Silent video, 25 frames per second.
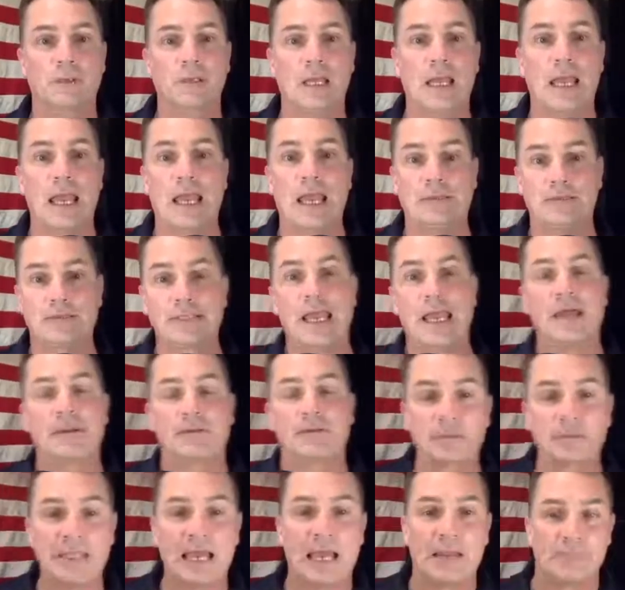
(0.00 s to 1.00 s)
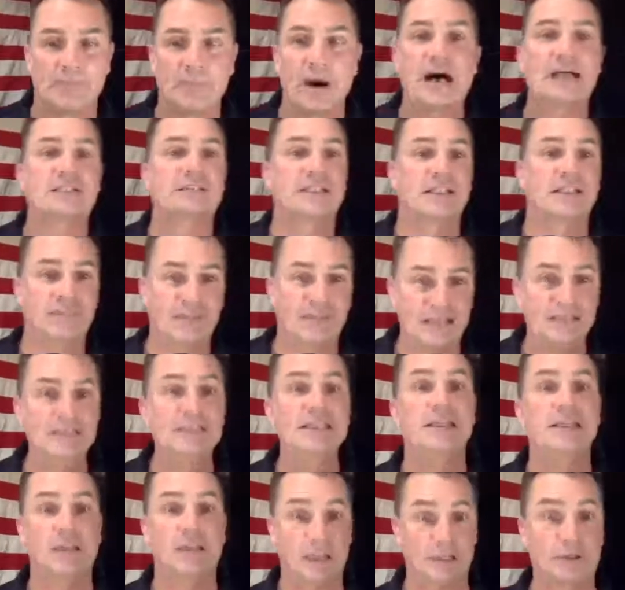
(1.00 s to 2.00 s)
and get get positive
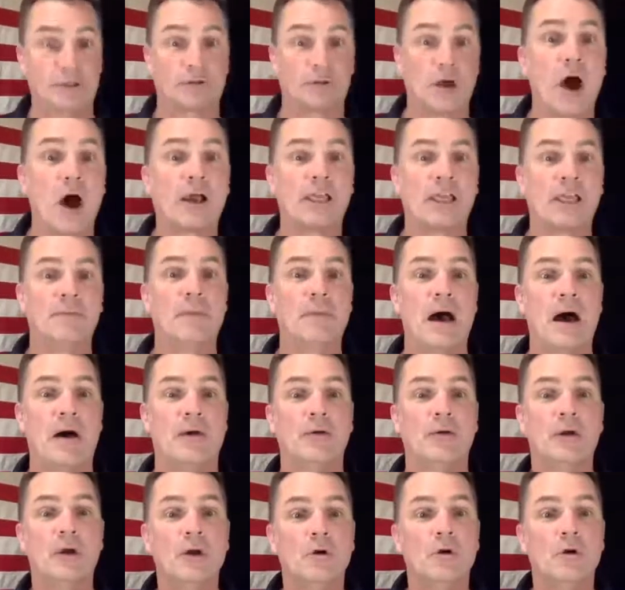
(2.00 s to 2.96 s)
ID like you're talking about.